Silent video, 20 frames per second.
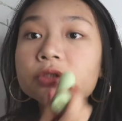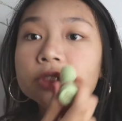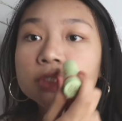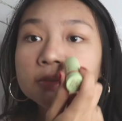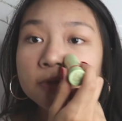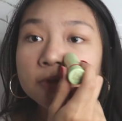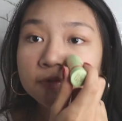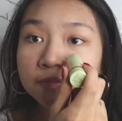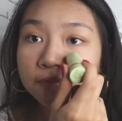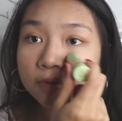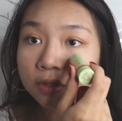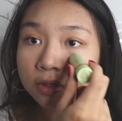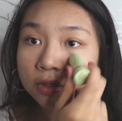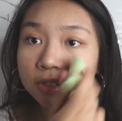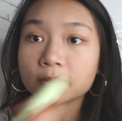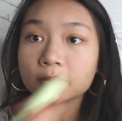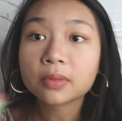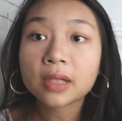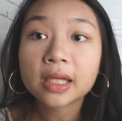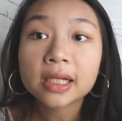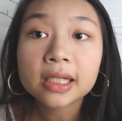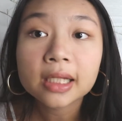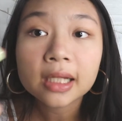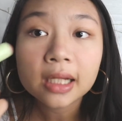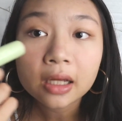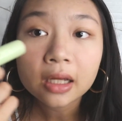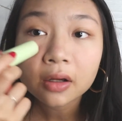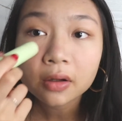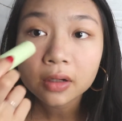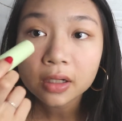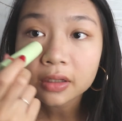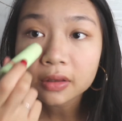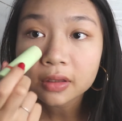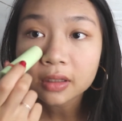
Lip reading: just using my finger to blend it out.